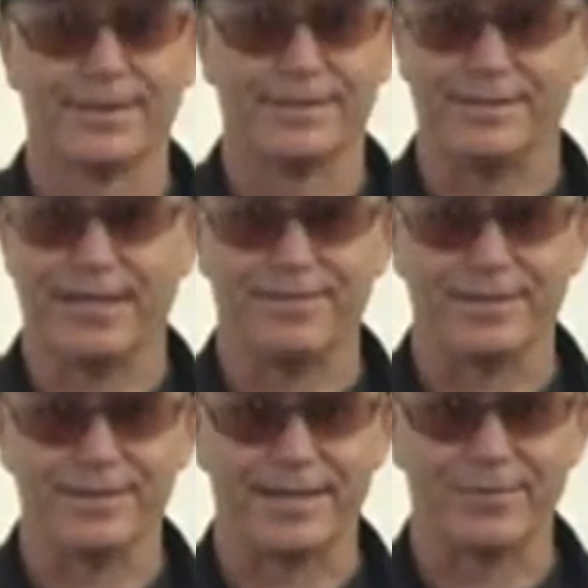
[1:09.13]
Dave
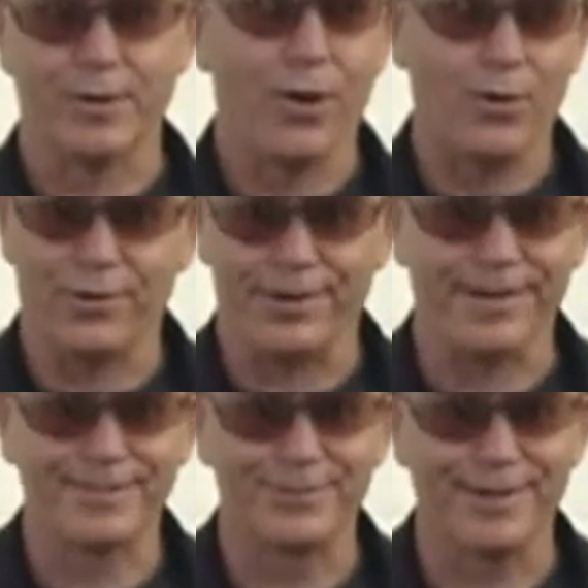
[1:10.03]
yells out, "Oh
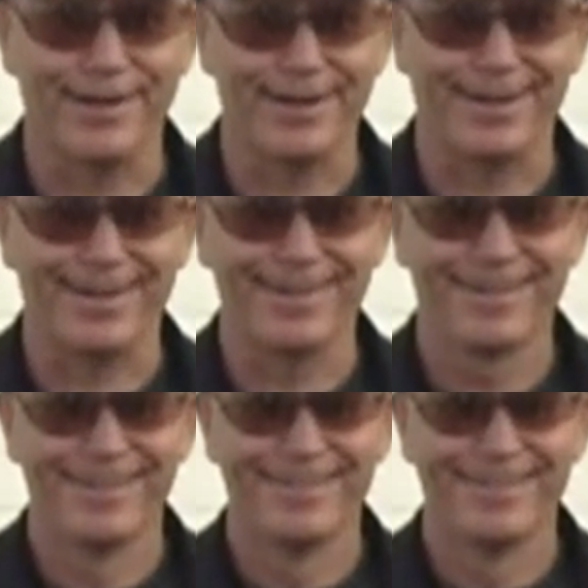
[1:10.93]
yes we are!"